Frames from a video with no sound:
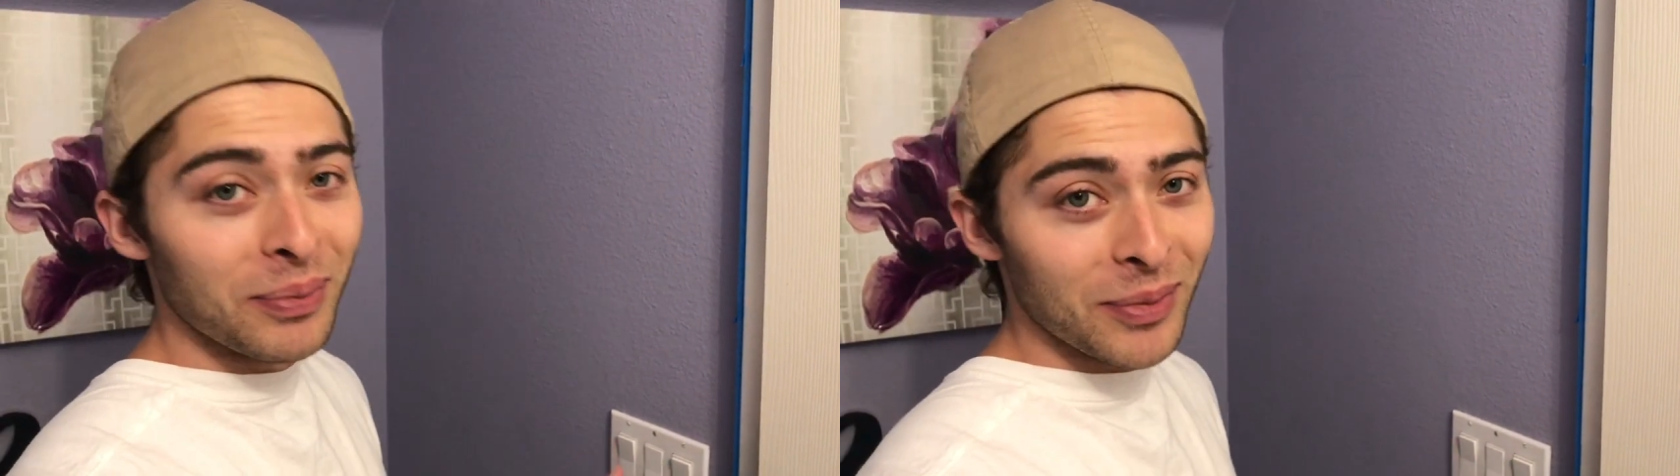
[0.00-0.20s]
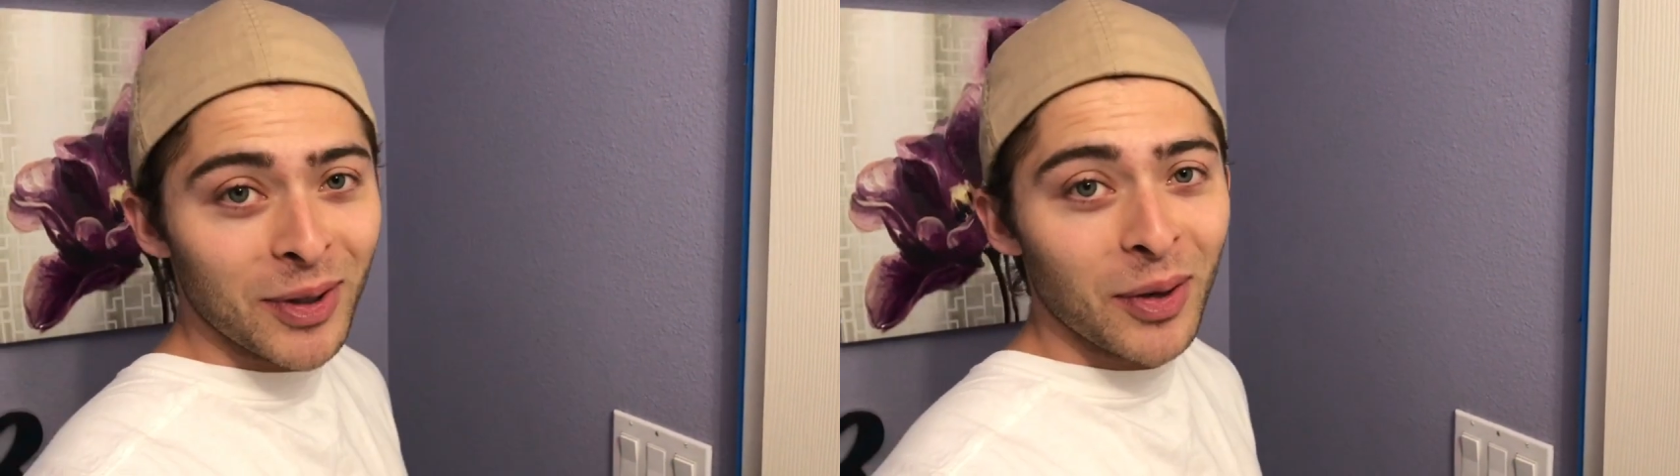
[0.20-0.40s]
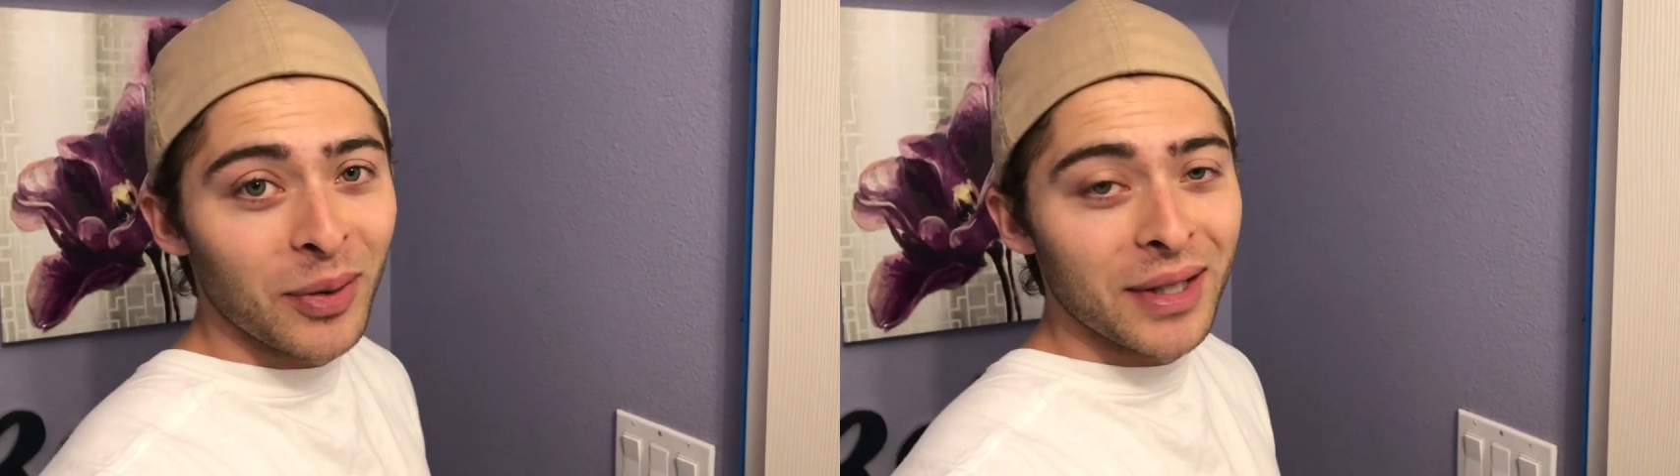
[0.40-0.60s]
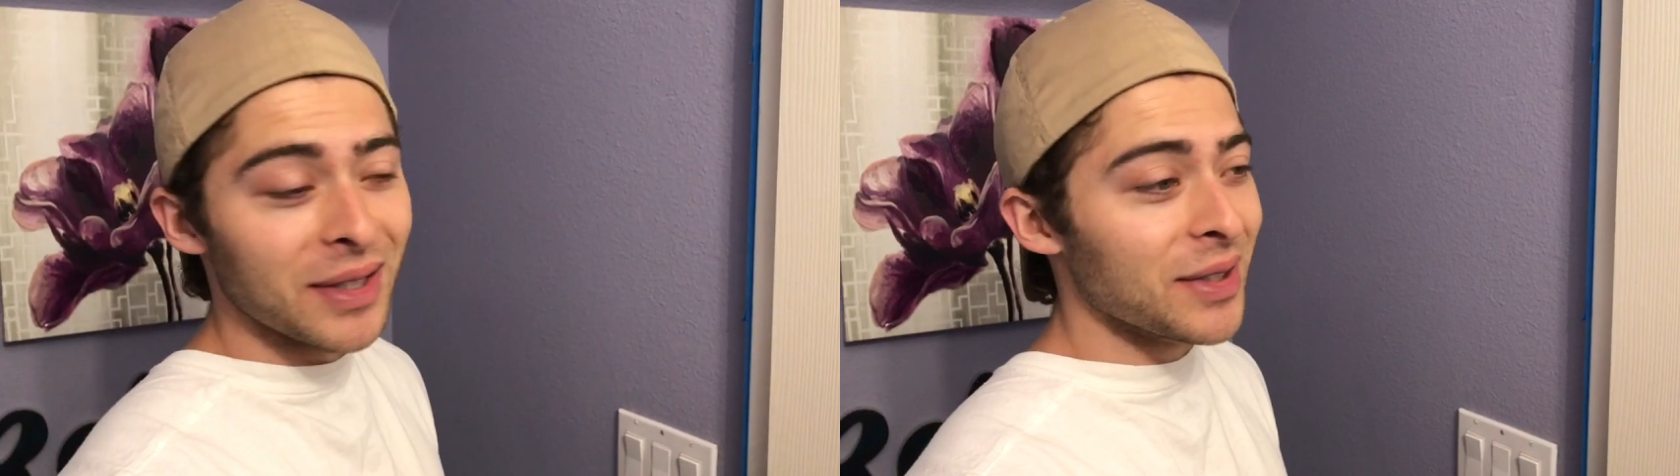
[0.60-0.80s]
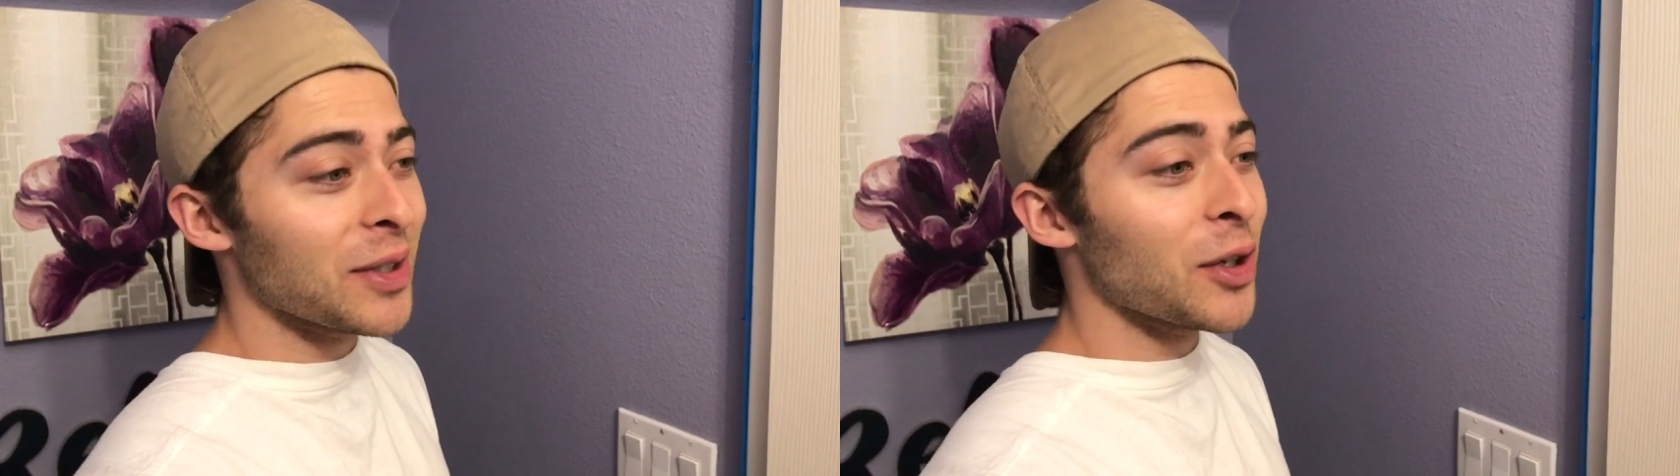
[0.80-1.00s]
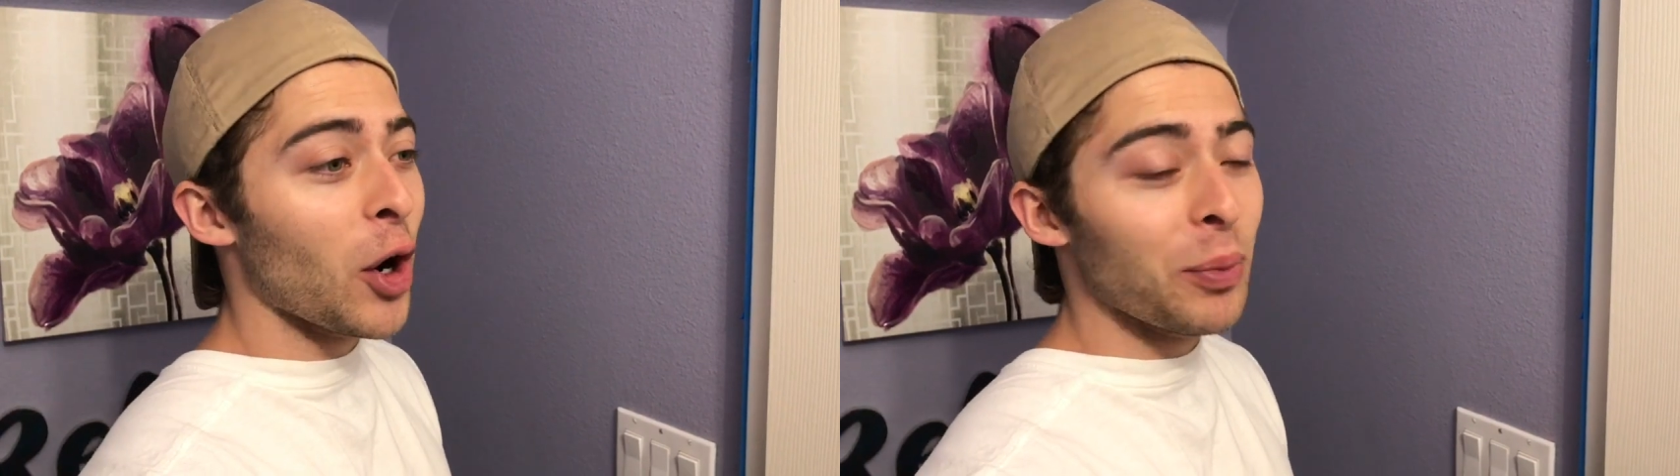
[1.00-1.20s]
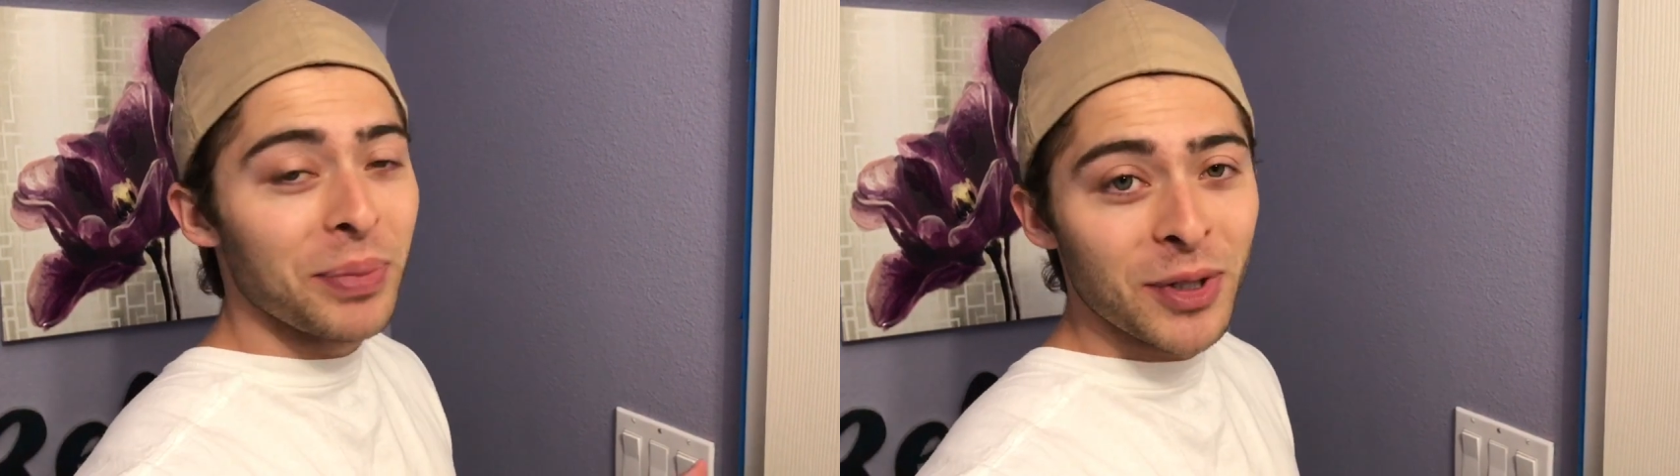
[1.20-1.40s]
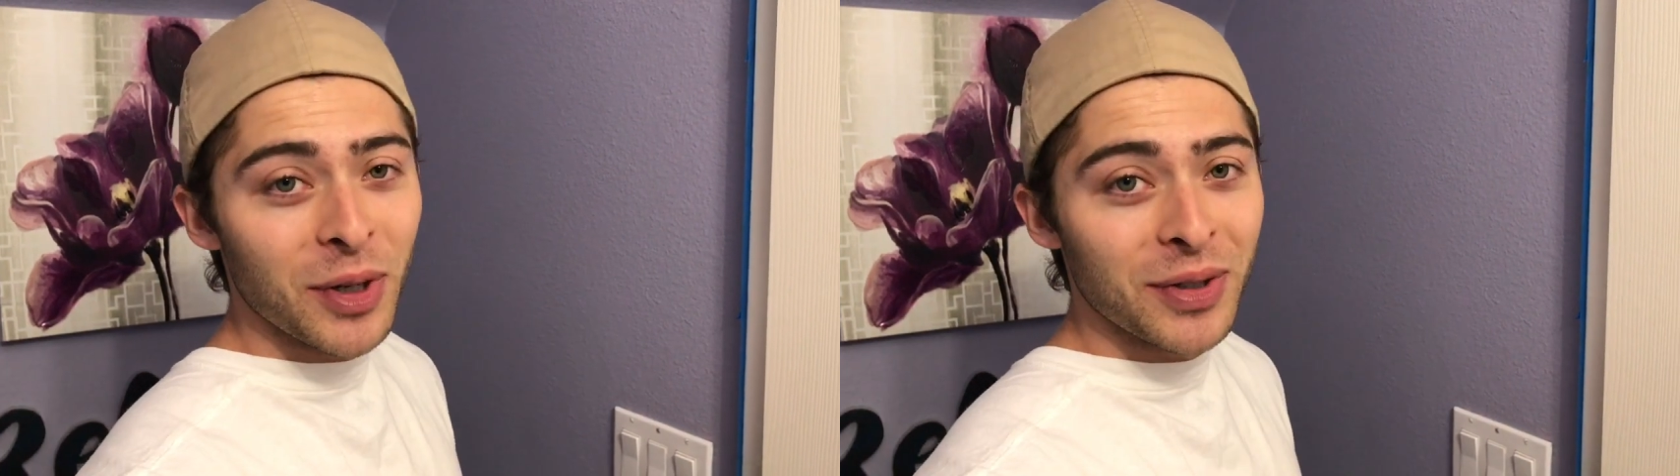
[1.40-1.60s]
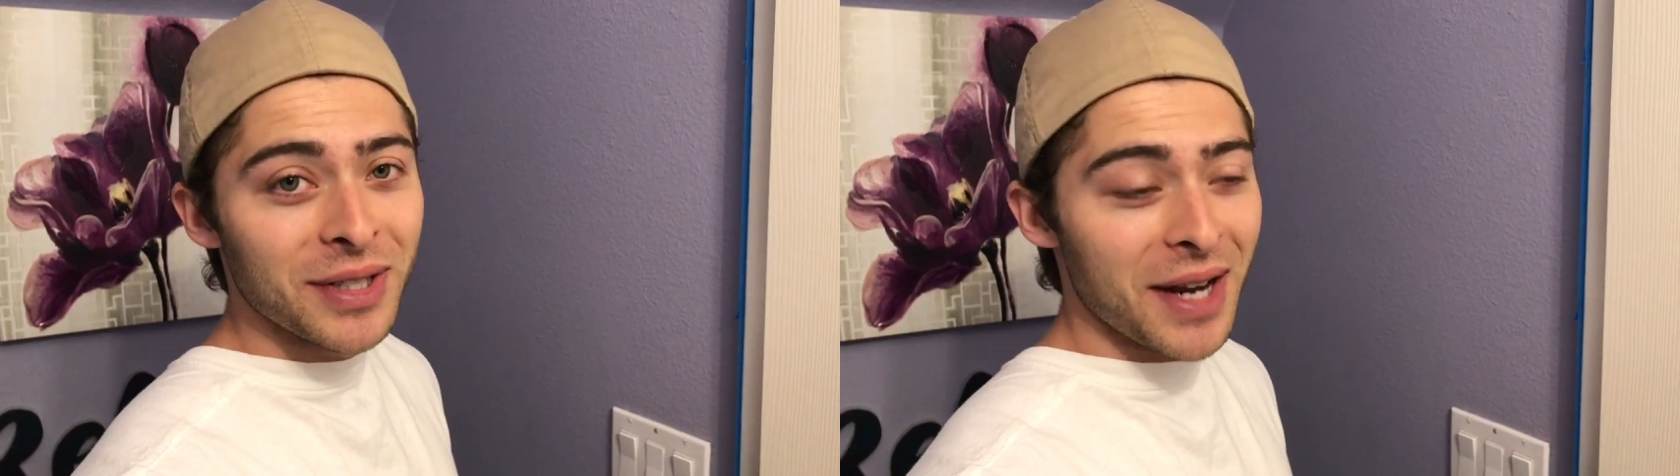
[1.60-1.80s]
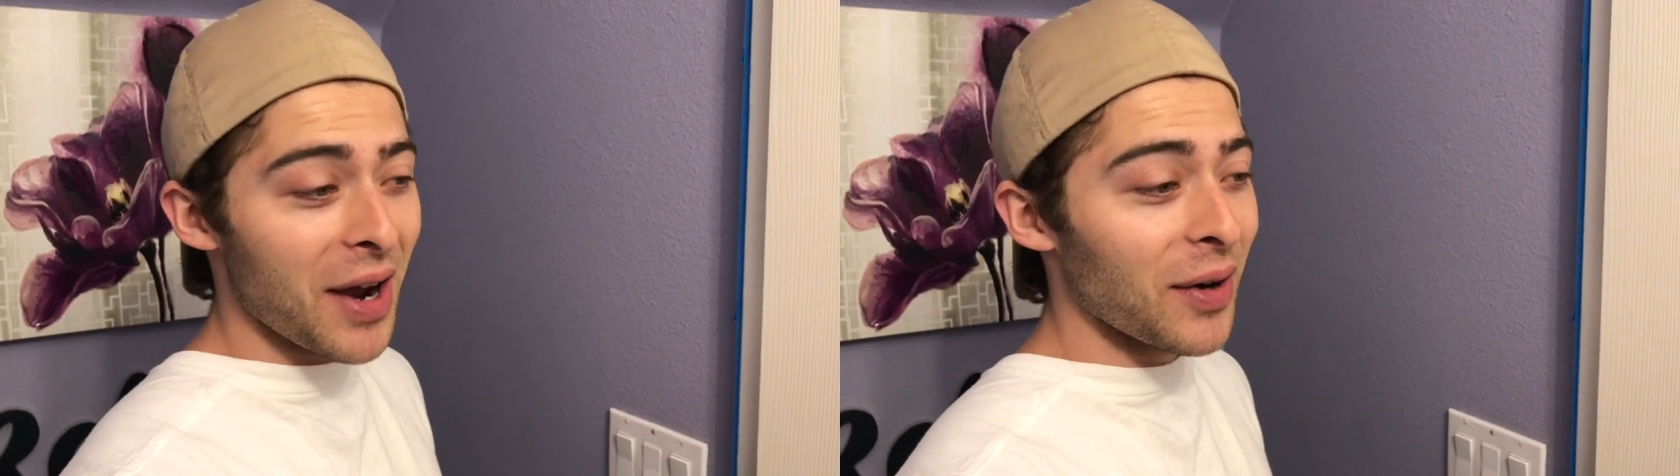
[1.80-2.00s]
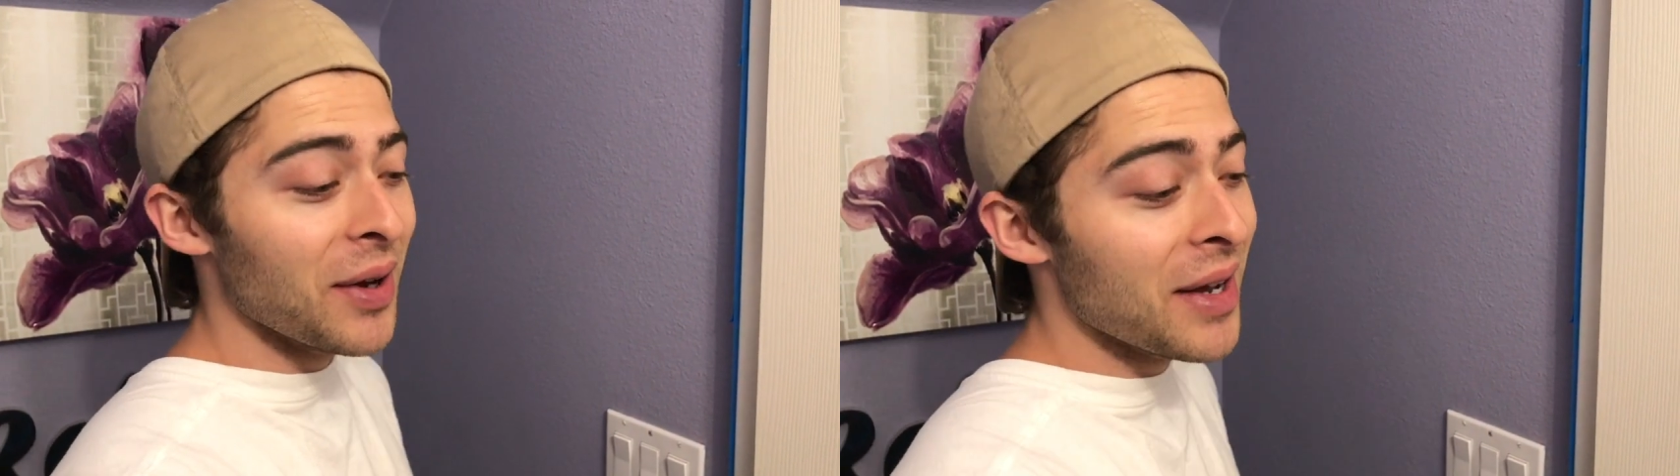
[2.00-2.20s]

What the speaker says: you know, these carpenters now.